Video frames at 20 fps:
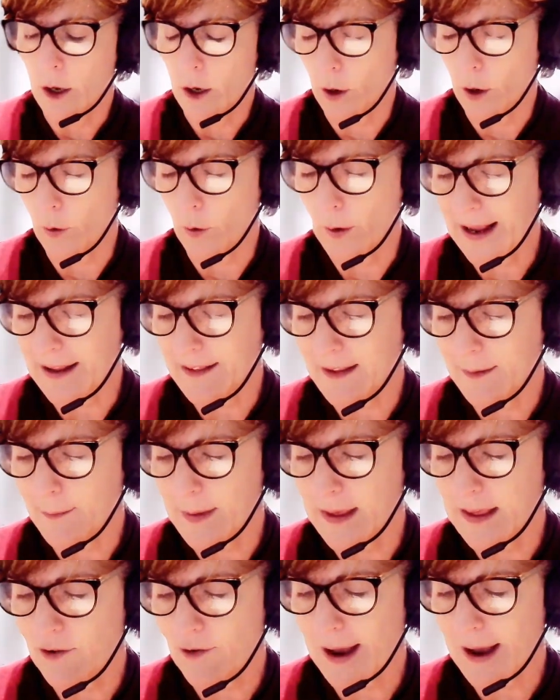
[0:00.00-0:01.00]
long-acting
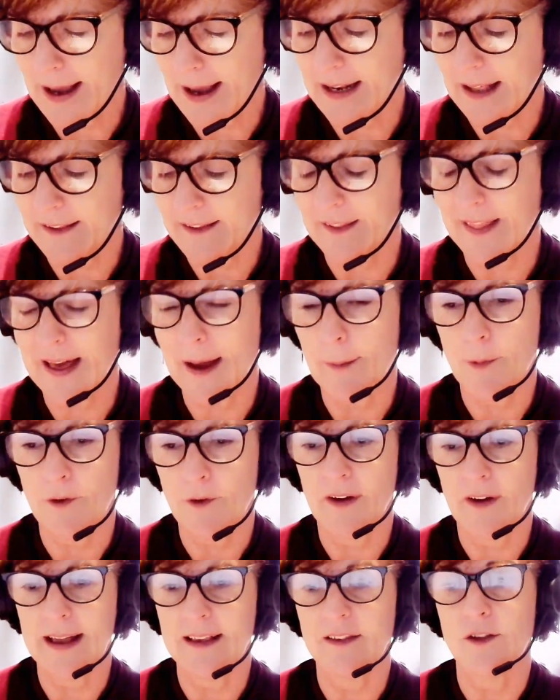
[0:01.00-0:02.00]
beta agonist. So that
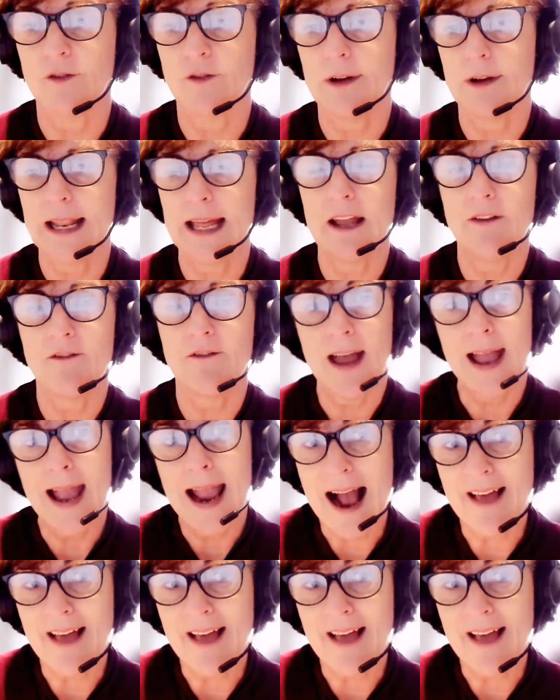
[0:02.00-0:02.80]
provides the relief,